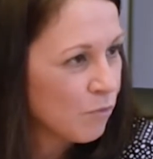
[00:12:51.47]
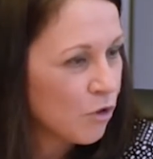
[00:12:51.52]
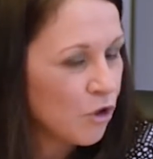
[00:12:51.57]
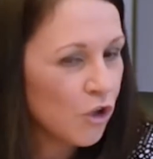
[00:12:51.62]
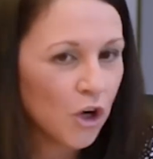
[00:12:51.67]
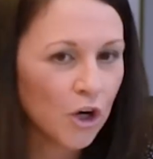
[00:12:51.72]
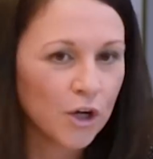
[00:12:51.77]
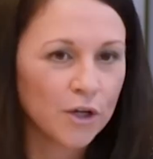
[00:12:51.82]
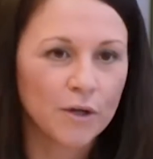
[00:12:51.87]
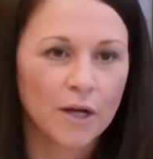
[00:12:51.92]
You
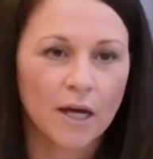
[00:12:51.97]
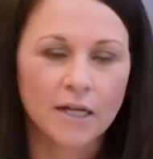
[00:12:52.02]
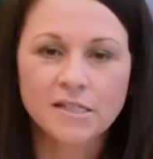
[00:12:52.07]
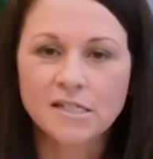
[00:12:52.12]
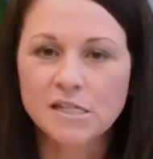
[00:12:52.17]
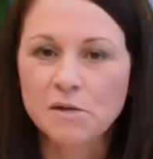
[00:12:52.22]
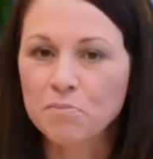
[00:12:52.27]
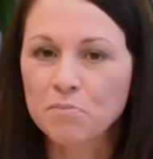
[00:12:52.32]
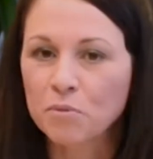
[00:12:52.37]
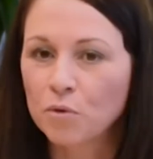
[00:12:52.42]
know, a
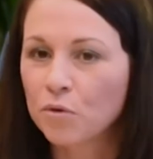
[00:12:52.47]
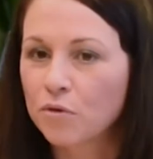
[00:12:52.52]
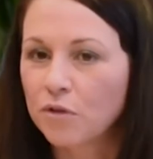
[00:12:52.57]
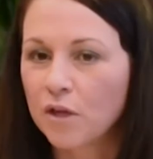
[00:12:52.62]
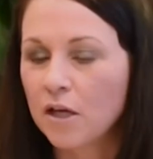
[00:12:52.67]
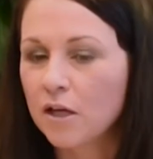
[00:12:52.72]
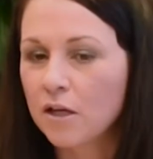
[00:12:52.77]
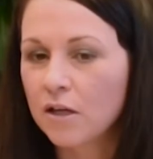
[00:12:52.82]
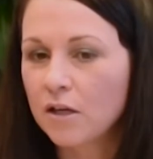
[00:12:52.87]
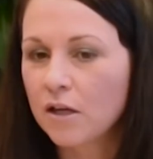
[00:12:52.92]
simple
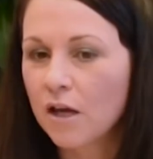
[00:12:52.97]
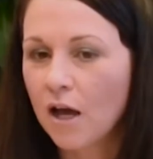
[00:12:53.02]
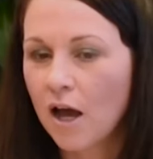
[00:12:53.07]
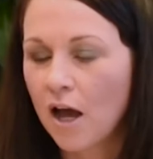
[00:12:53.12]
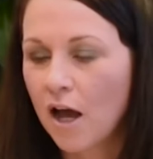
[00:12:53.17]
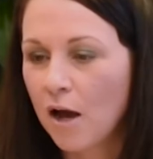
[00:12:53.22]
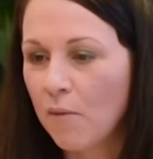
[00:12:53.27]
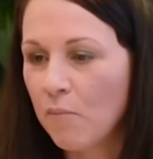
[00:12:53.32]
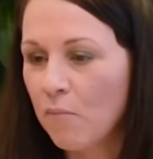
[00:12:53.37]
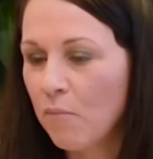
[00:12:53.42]
thing,
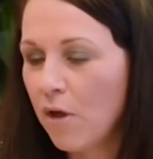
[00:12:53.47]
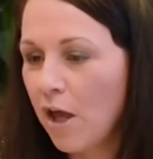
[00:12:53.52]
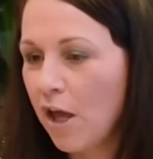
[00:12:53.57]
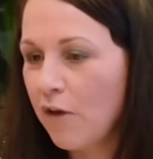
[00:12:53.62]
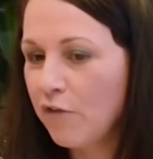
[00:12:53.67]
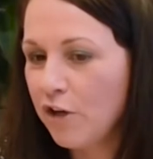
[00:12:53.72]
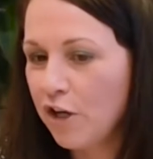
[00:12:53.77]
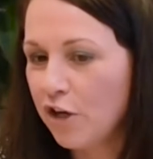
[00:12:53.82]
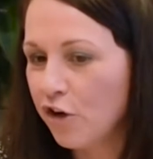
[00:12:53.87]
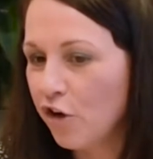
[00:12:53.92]

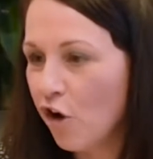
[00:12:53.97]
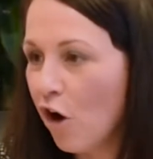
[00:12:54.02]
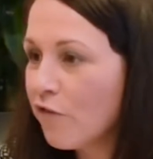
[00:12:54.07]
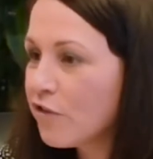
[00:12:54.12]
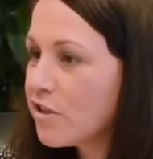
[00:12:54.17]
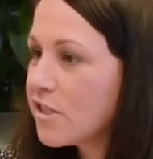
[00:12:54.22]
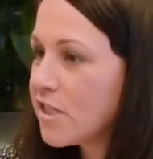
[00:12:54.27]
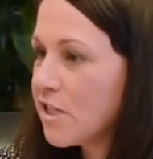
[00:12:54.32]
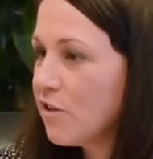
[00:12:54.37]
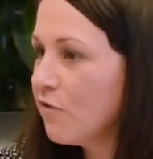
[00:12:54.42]
even in an
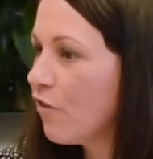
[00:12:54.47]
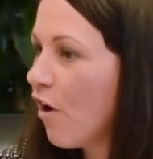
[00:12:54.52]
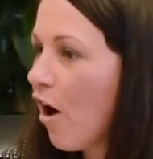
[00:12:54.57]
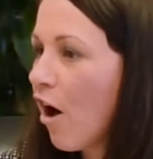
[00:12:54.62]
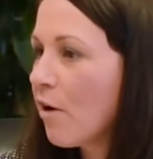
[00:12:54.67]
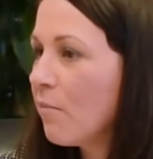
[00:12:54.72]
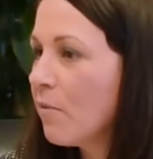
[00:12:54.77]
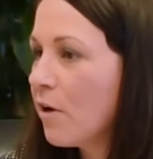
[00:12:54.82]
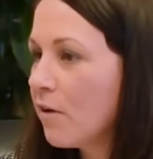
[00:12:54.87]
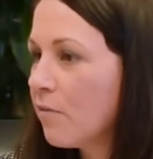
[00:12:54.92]
office
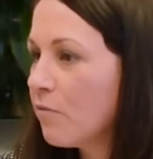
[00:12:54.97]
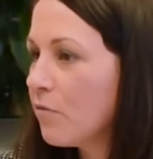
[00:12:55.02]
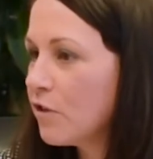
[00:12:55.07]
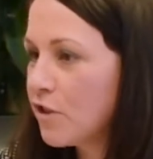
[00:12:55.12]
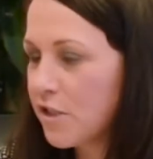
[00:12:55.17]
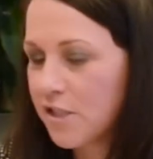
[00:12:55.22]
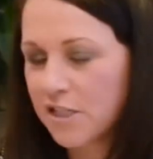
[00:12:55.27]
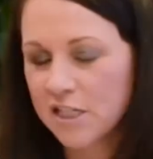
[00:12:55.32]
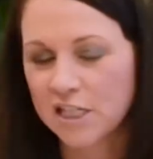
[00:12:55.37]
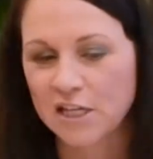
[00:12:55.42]
environment,
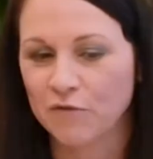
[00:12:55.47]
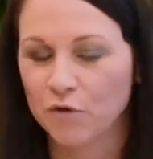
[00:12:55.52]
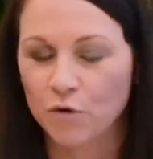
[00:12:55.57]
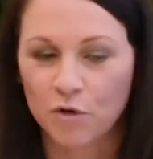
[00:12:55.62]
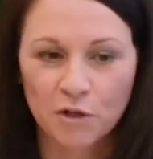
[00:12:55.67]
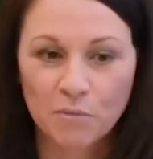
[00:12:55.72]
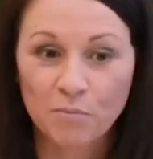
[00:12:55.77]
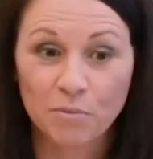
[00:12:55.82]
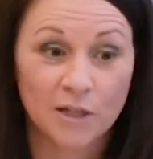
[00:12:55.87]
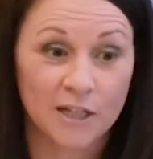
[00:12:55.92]
just to give you
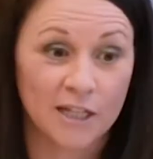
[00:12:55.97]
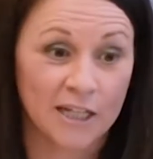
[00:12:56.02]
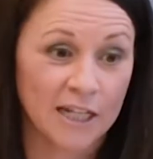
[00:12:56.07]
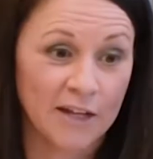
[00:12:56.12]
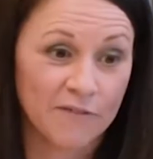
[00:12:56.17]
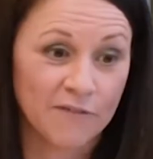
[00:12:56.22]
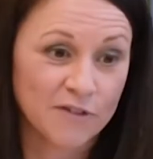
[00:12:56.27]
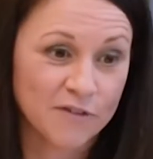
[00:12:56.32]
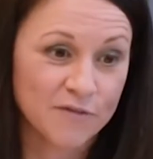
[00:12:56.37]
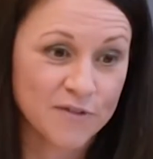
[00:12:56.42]
a completely
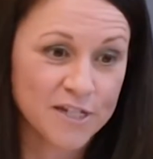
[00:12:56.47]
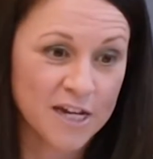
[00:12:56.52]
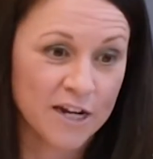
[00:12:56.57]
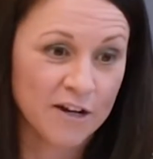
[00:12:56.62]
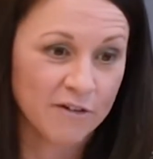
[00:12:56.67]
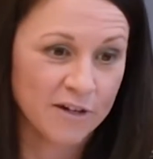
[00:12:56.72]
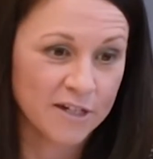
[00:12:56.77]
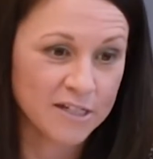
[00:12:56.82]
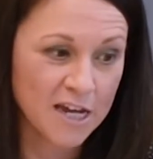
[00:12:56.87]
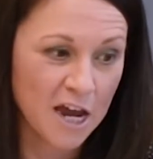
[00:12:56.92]
left of
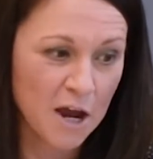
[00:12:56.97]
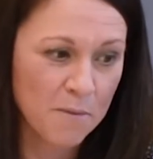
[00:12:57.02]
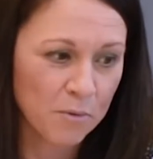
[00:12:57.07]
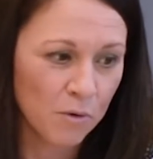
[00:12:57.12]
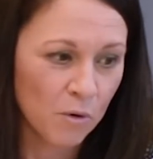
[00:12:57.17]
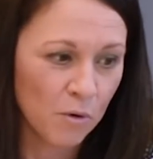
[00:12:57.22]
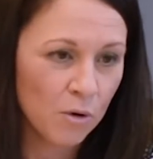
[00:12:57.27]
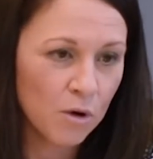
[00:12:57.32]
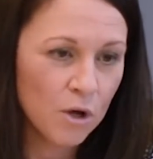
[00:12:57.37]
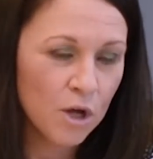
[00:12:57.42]
centre
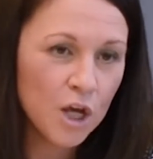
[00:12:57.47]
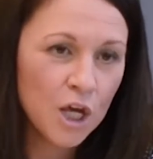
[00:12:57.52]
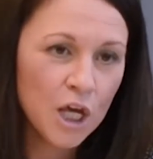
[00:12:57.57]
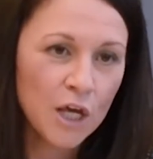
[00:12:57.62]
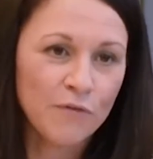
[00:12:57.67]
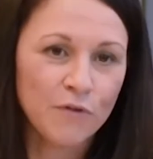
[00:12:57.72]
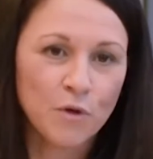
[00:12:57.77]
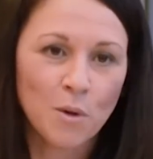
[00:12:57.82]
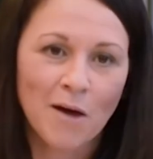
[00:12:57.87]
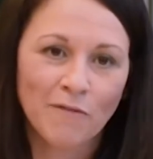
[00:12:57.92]
example,
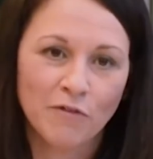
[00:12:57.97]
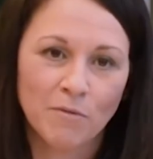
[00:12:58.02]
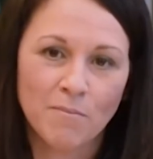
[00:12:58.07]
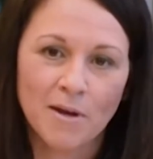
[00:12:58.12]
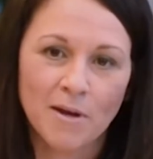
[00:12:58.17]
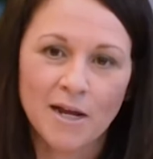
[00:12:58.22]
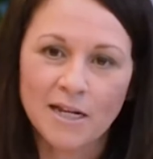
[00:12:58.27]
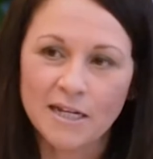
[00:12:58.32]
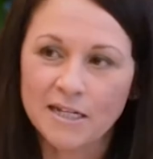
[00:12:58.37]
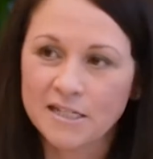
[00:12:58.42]
if you have a
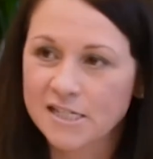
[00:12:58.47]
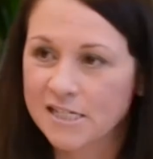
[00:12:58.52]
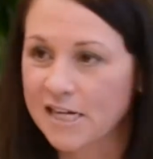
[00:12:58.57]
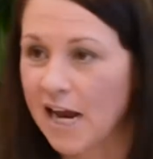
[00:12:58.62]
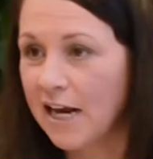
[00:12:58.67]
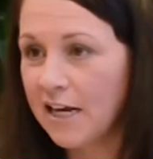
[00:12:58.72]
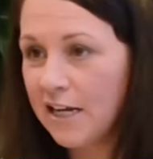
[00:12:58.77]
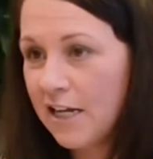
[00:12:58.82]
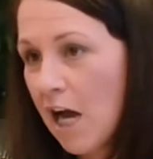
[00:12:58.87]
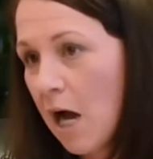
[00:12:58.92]
meeting
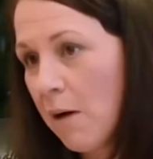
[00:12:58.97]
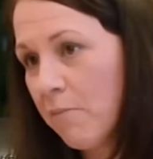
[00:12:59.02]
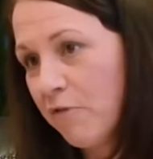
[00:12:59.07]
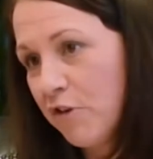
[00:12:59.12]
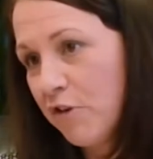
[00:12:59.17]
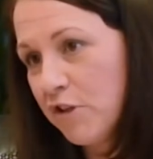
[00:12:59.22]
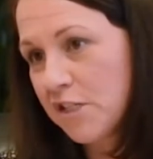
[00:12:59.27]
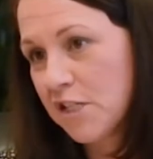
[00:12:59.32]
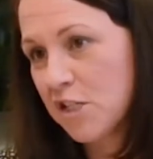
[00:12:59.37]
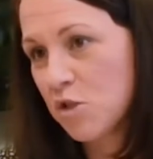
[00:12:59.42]
standing up
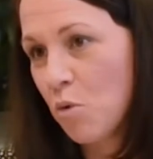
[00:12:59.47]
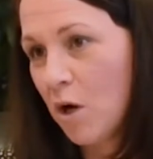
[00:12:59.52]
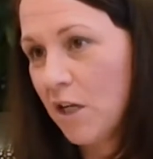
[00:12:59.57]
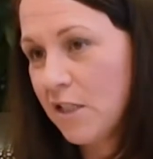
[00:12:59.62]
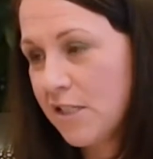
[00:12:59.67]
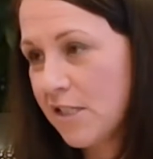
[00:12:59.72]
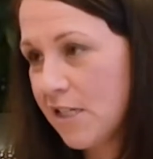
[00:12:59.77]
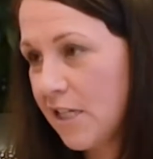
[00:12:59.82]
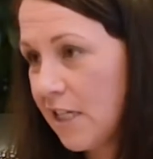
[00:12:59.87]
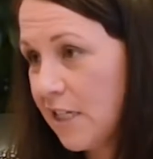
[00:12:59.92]
versus
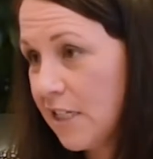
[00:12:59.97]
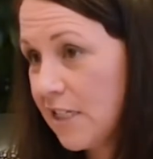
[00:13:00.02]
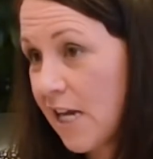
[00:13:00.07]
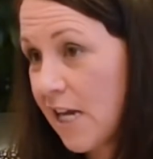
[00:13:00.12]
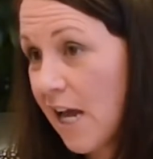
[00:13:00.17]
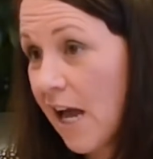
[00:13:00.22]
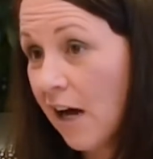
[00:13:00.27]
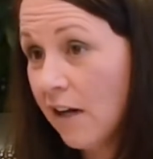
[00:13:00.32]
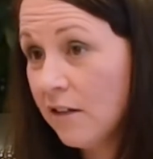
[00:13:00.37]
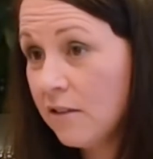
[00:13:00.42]
one sitting
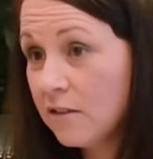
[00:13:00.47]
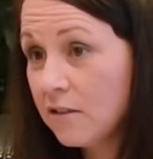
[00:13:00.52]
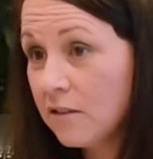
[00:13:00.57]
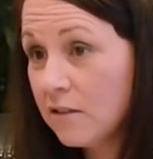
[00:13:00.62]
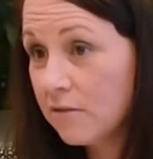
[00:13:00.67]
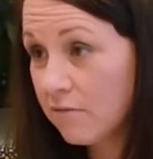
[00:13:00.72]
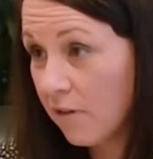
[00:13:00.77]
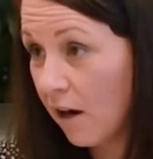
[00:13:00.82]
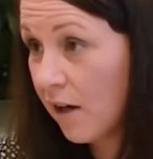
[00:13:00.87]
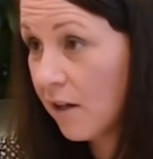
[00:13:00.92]
down,
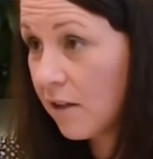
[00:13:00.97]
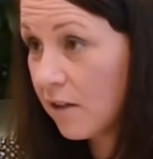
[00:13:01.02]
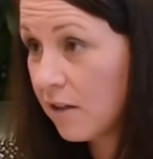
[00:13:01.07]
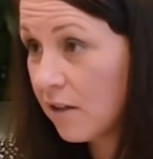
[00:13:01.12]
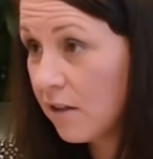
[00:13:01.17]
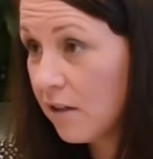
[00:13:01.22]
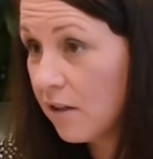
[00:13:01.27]
right,